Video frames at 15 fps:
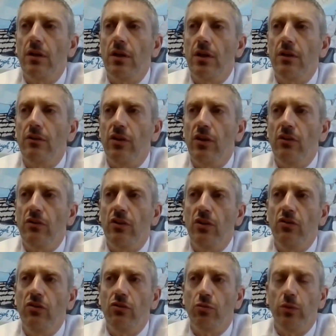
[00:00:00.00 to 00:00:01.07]

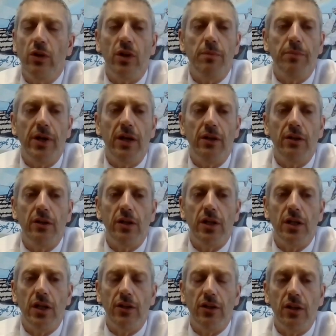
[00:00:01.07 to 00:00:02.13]
this has really been
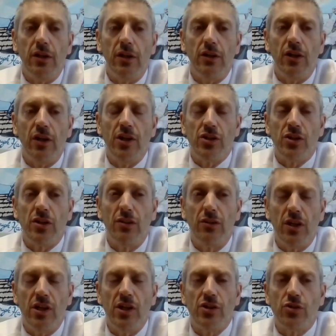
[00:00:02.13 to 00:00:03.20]
in
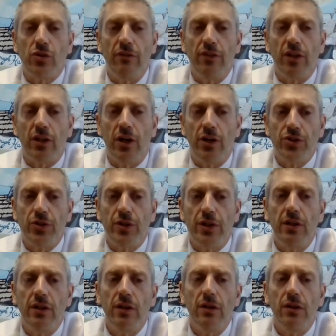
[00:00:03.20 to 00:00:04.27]
the history of the
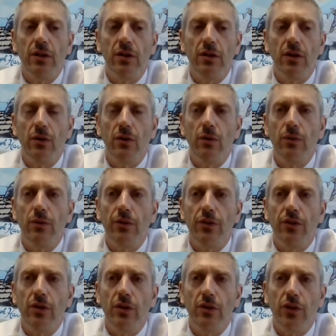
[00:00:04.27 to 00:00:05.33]
country,
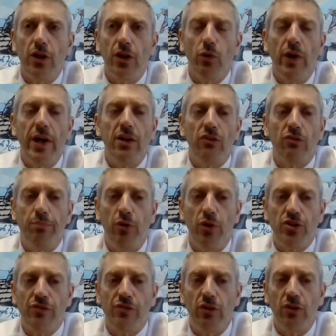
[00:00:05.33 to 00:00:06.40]
the greatest
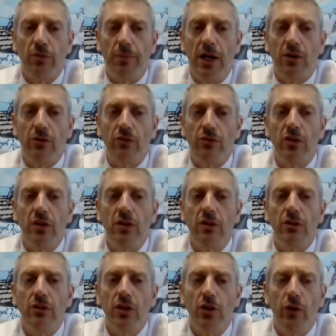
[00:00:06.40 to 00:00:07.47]
push for democracy,
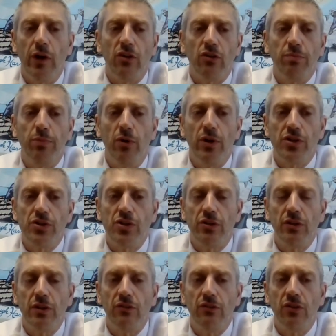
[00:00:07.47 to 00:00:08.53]
the greatest push
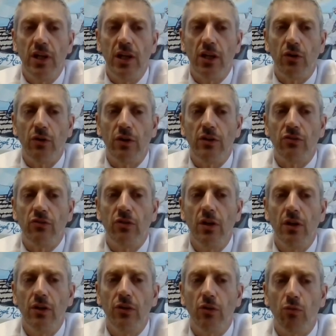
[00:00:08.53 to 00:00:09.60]
to increase
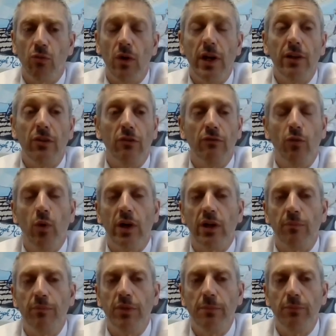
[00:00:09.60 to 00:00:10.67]
the rights of
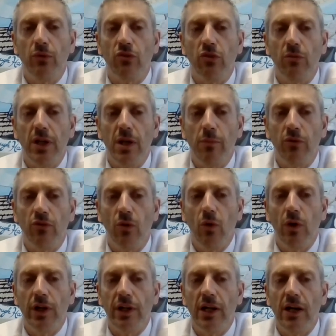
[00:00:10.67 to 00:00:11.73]
working people to be able to
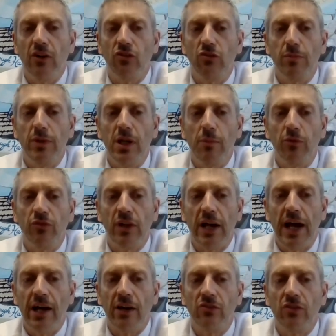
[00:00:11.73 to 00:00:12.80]
organize, to be able
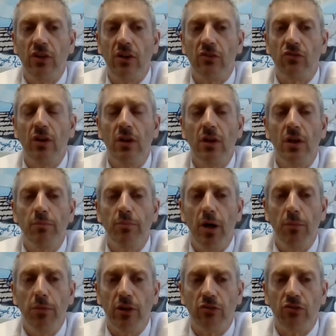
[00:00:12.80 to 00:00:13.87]
to access
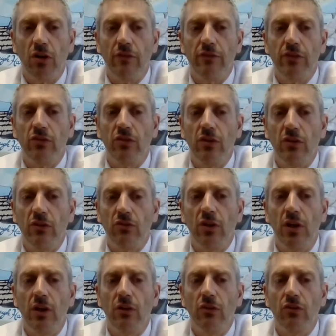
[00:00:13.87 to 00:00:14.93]
public
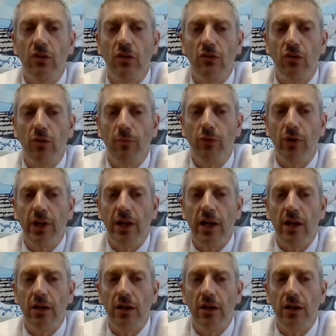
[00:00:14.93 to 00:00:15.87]
services, to bring